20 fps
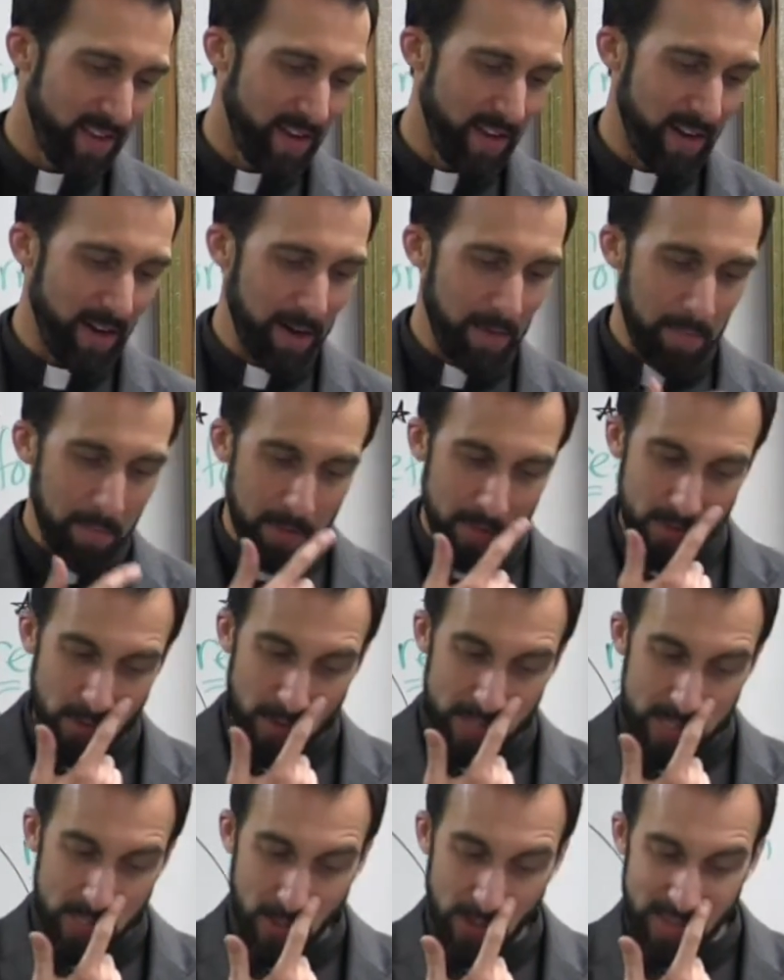Um, so
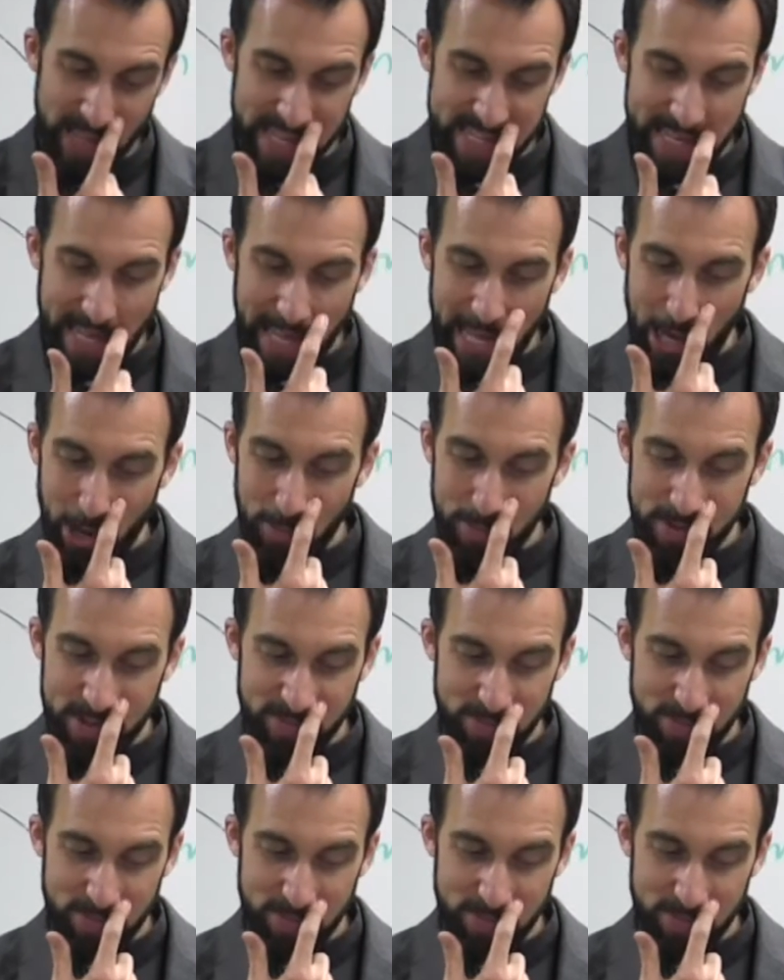he sold that to Albert